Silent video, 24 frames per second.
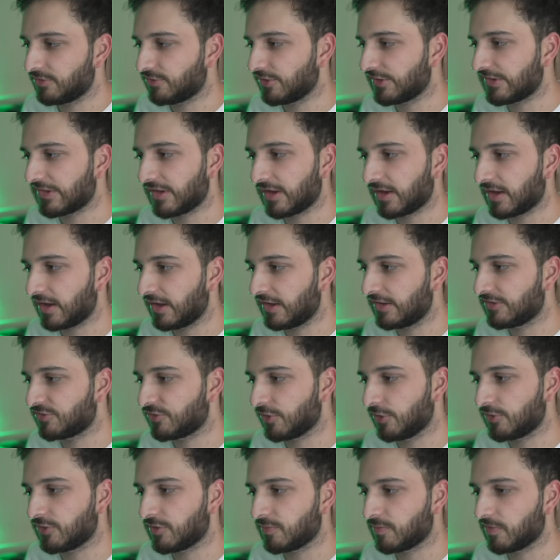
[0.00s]
just like I
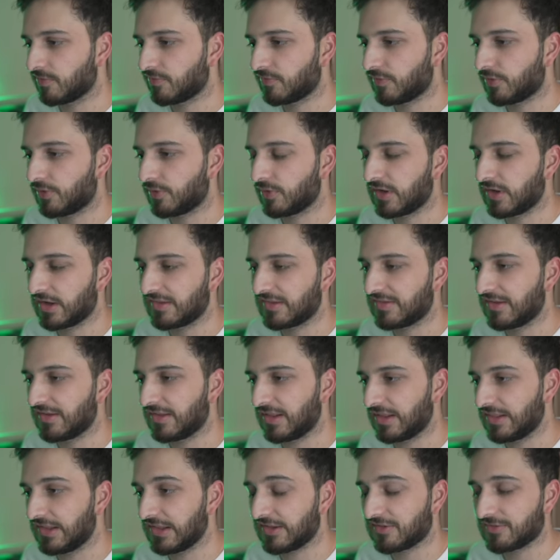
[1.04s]
showed you before, you can see
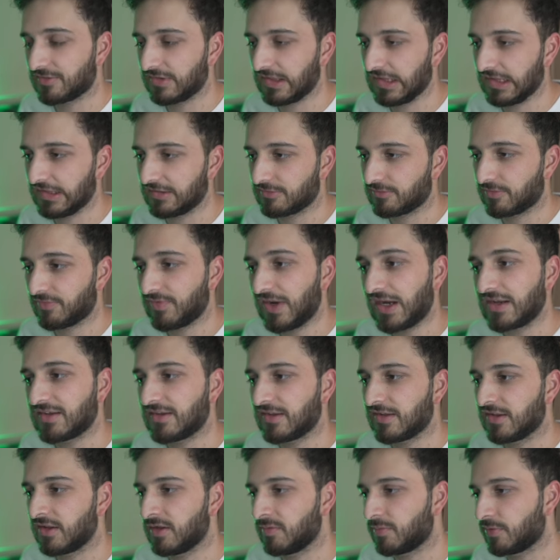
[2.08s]
that this is
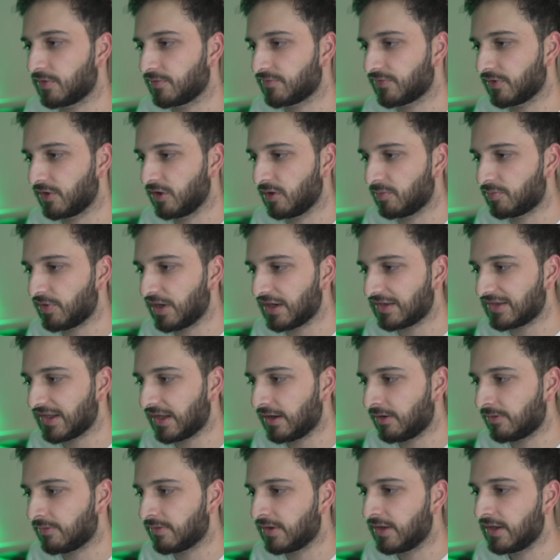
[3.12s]
reflected in the portfolio
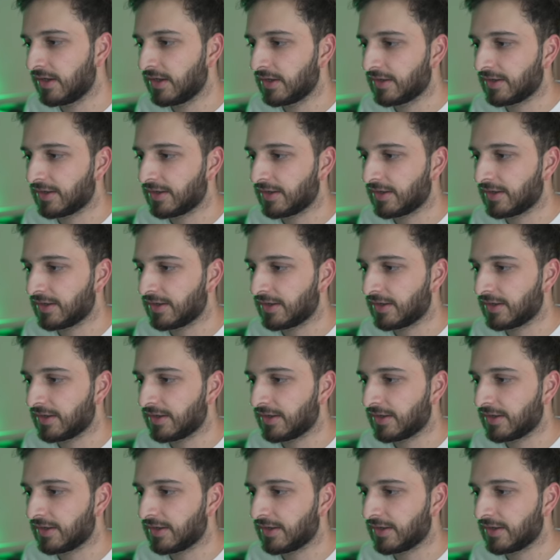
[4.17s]
breakdown.